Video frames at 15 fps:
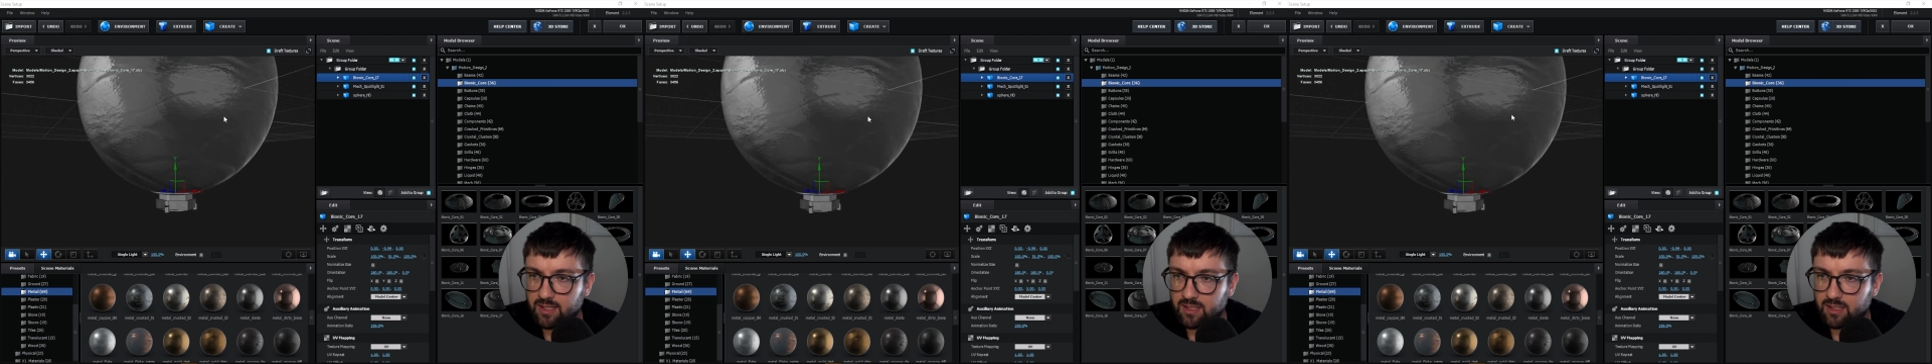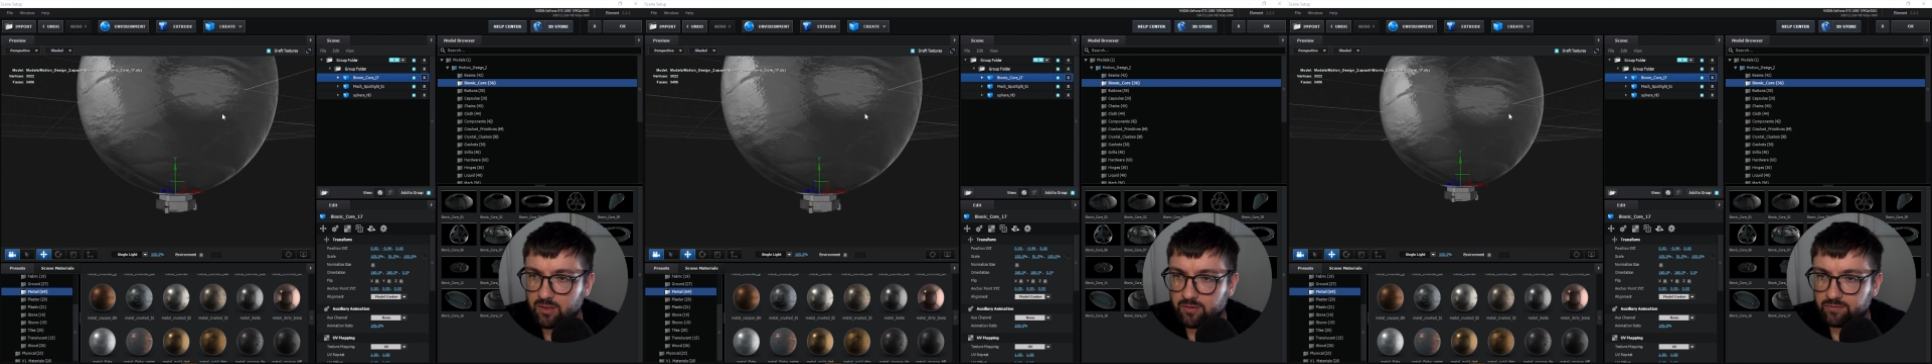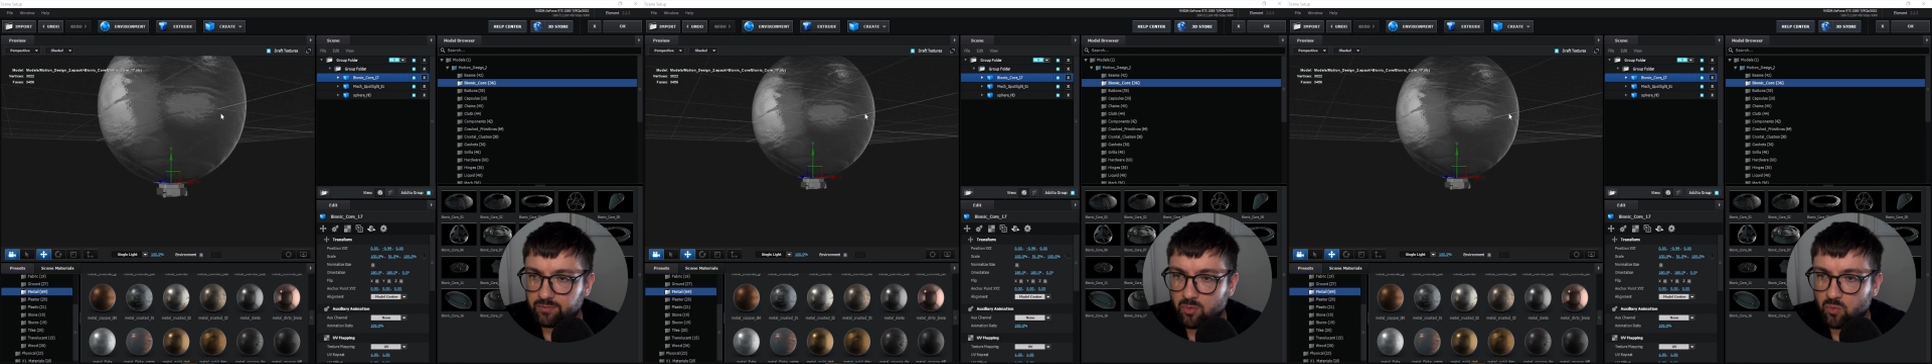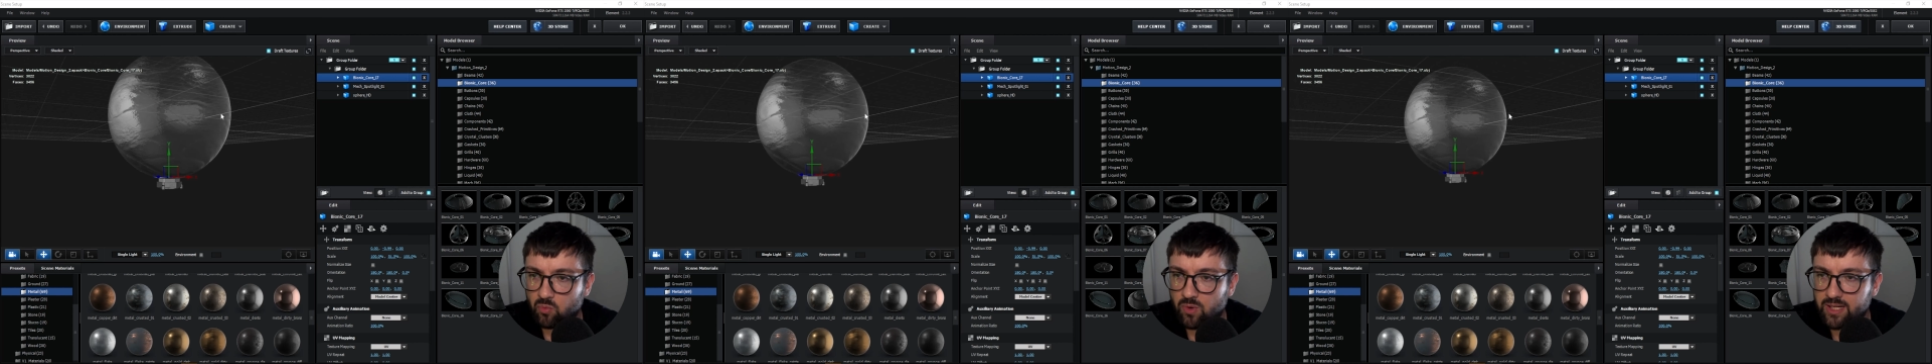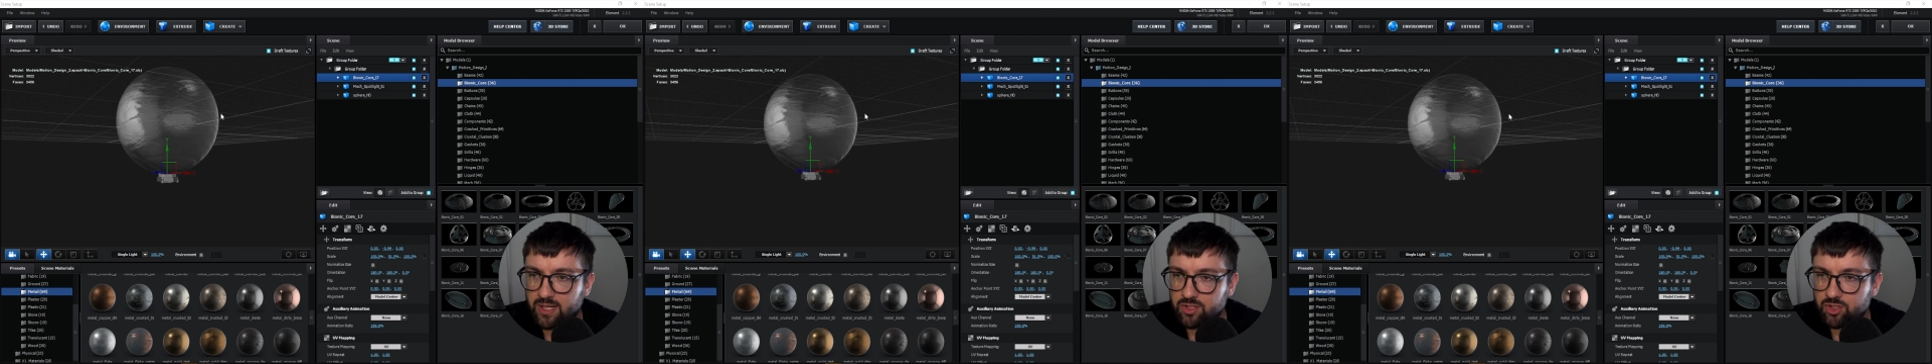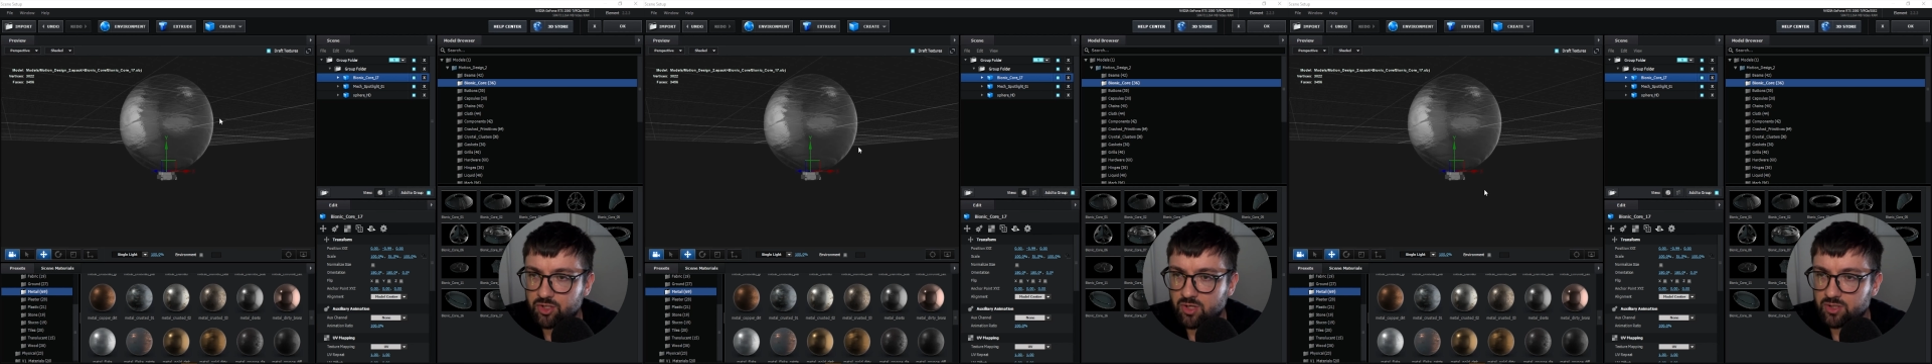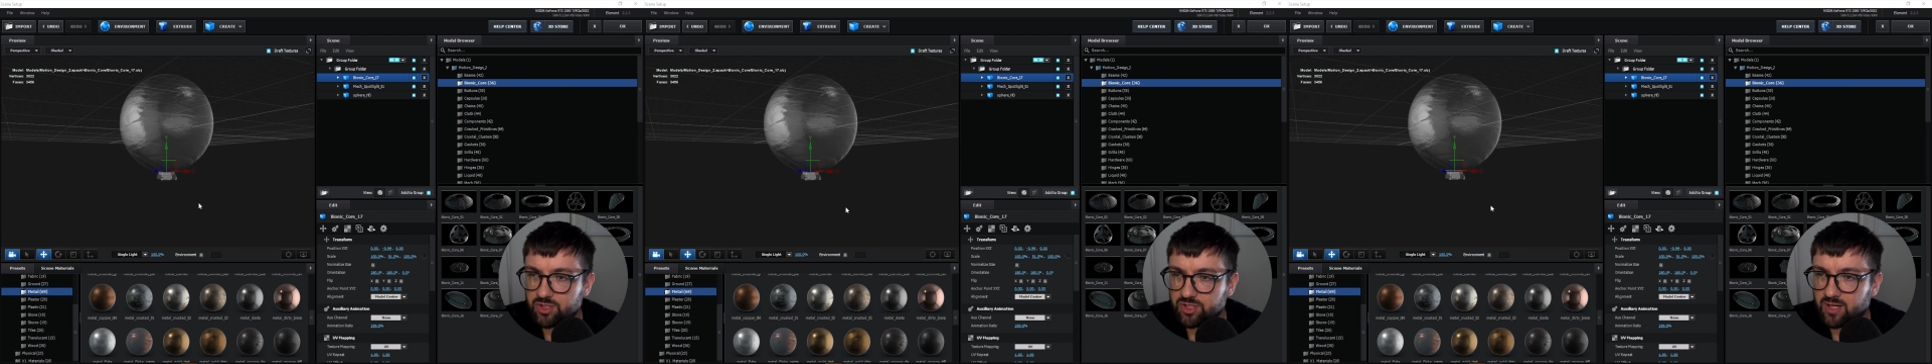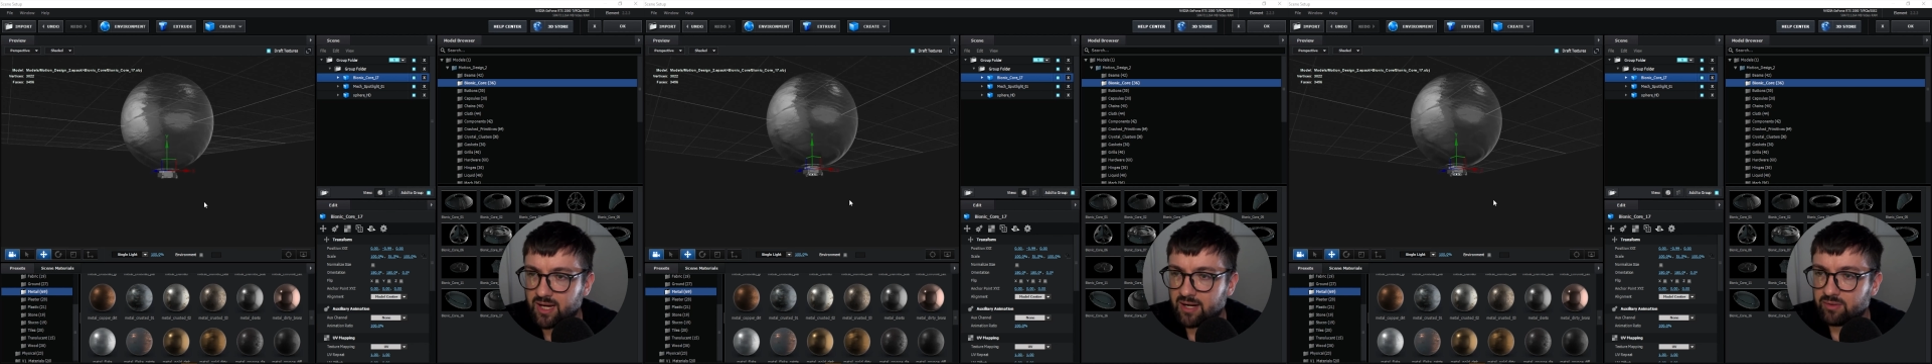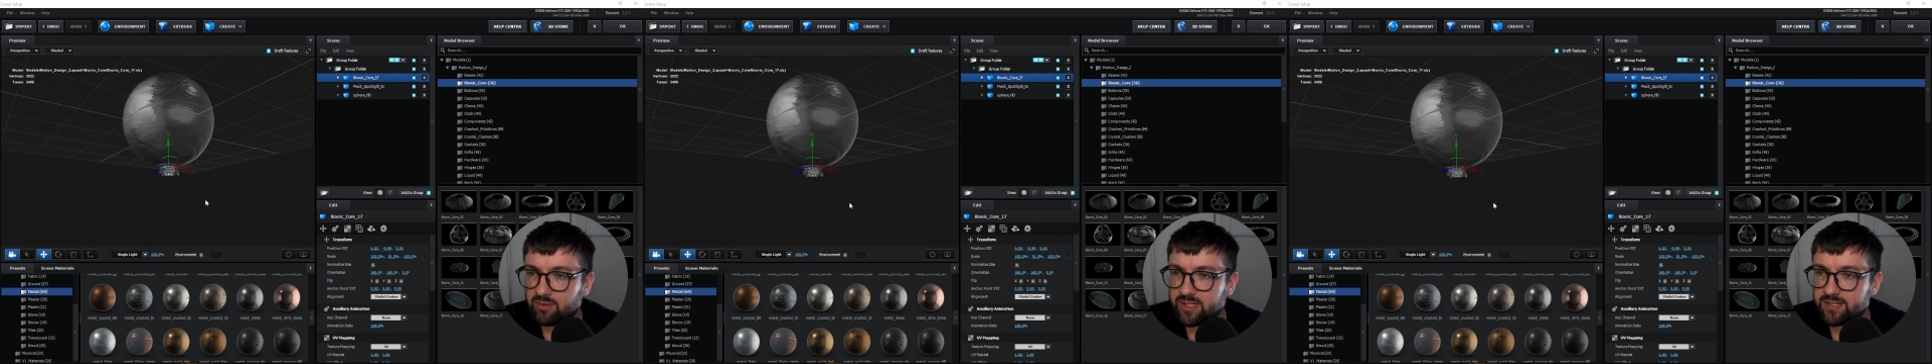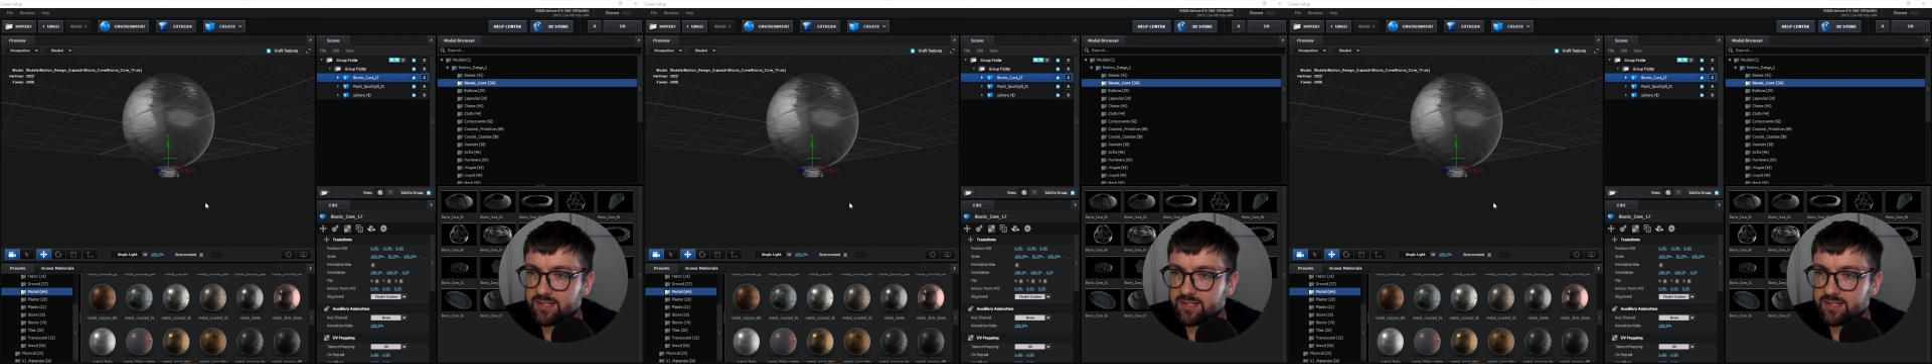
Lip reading: From a wide shot, you can't really